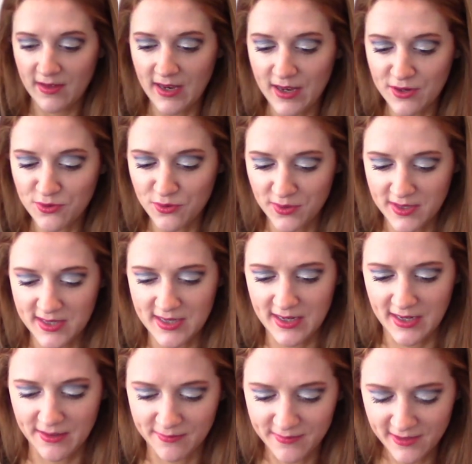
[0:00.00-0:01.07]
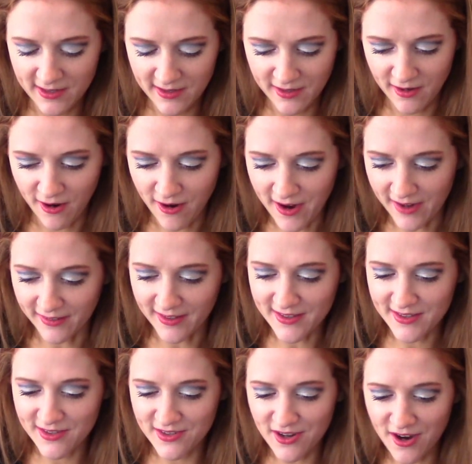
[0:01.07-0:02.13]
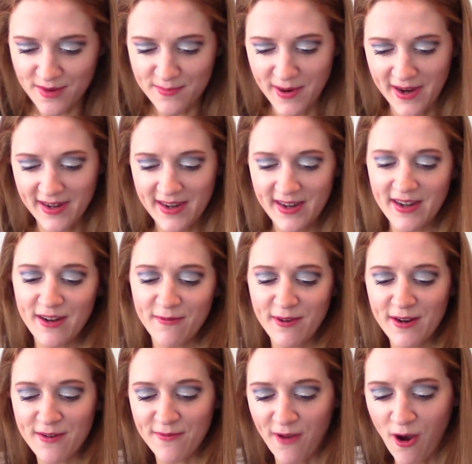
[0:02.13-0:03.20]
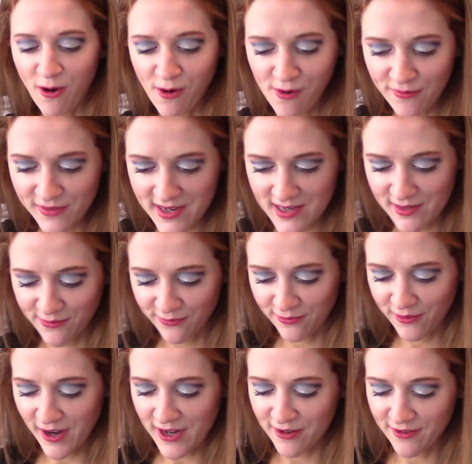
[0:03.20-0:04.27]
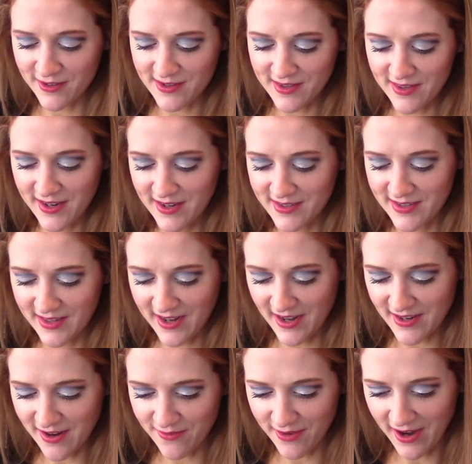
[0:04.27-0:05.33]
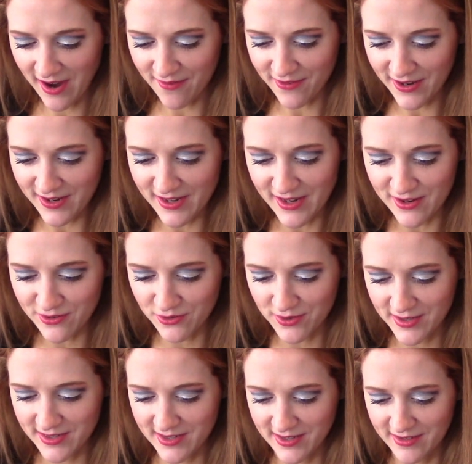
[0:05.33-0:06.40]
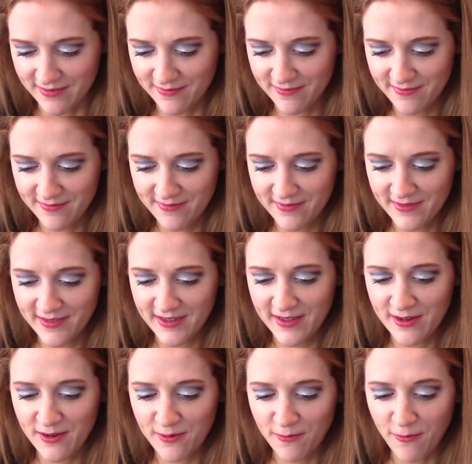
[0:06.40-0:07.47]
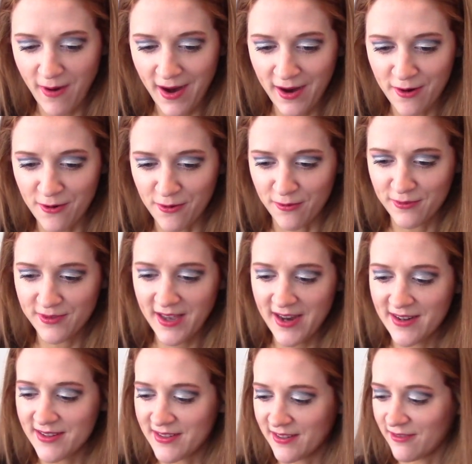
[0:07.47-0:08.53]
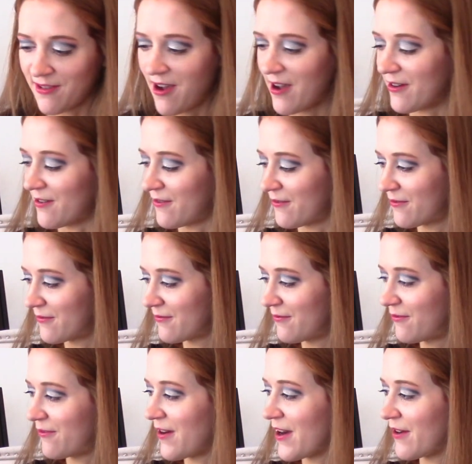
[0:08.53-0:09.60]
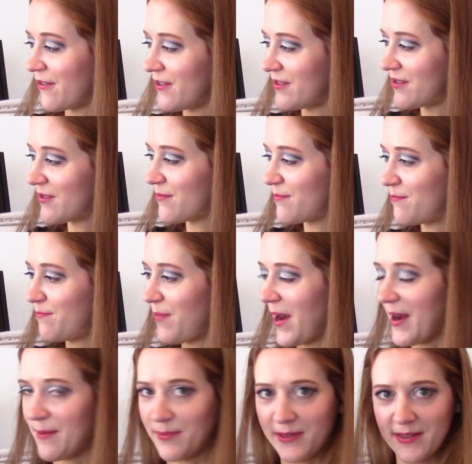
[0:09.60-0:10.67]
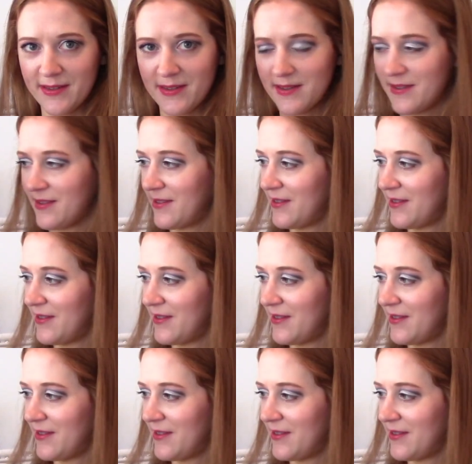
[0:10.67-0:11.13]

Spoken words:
Interesting. Alright, let's start by getting rid of all of these fragrance things that I never have any interest in. Wow, that is a lot of fragrance pamphlets.